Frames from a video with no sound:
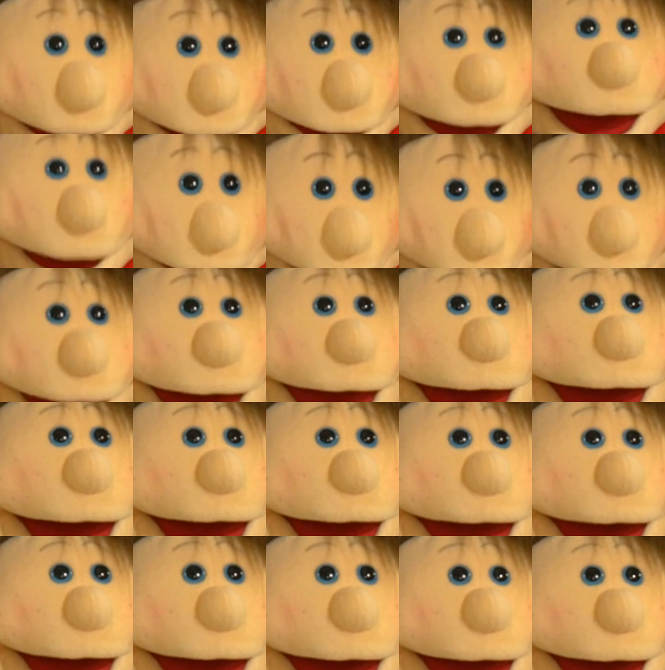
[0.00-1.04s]
a time,
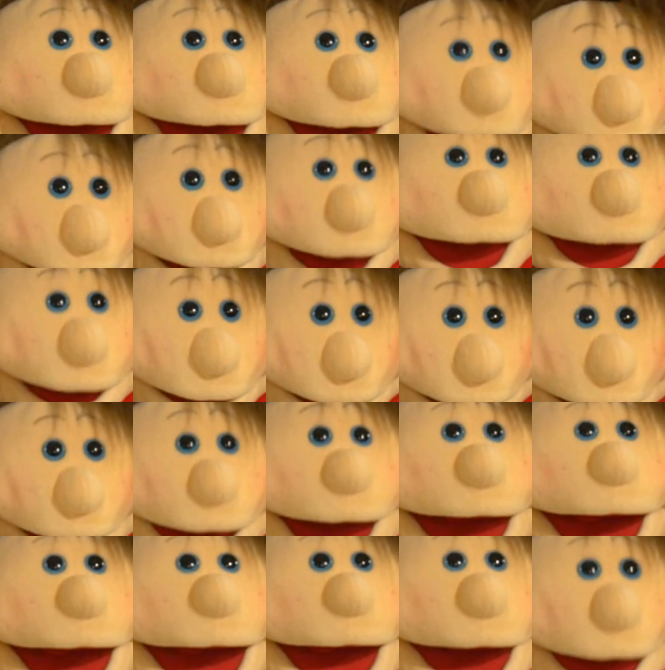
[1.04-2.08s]
there were
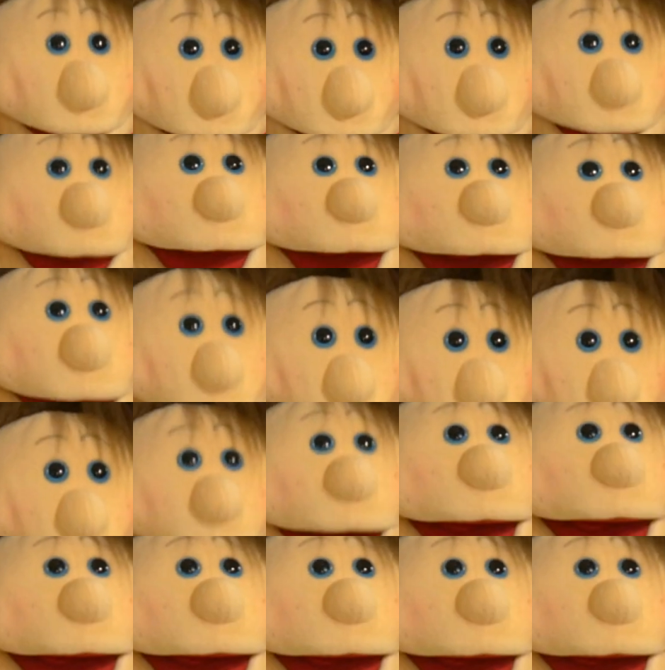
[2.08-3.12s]
3 little
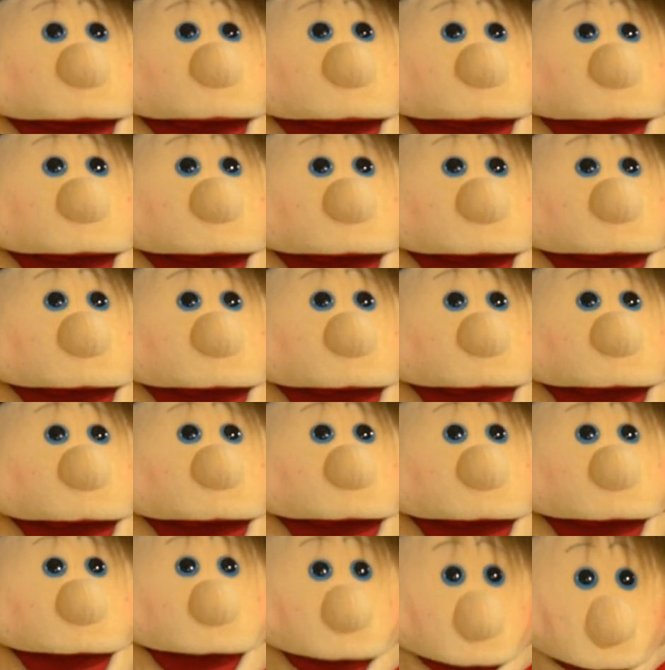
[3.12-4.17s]
pigs.
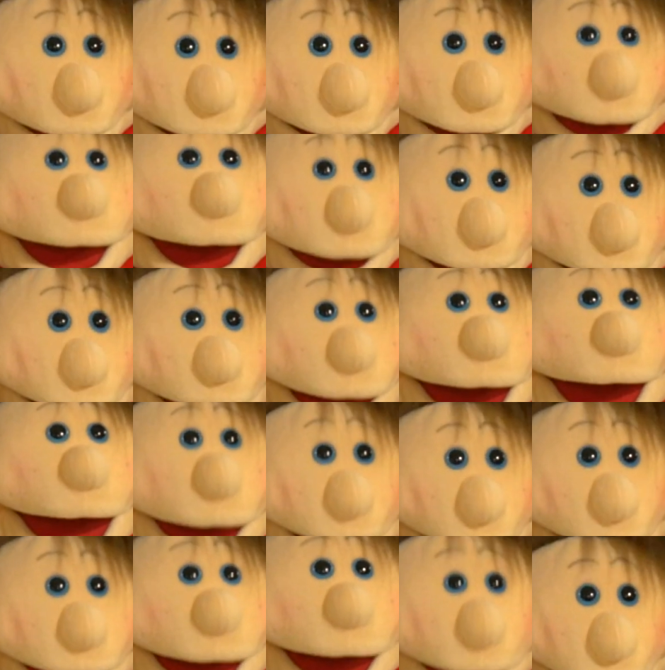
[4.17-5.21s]
When they were
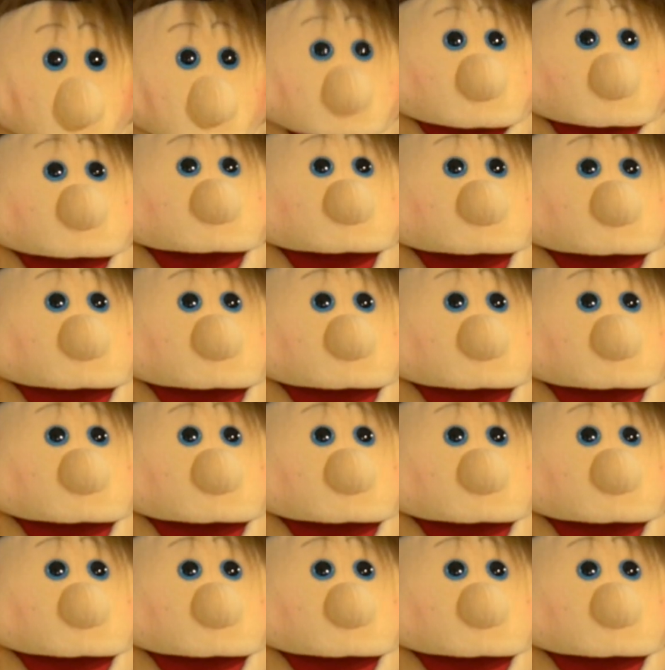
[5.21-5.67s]
old enough,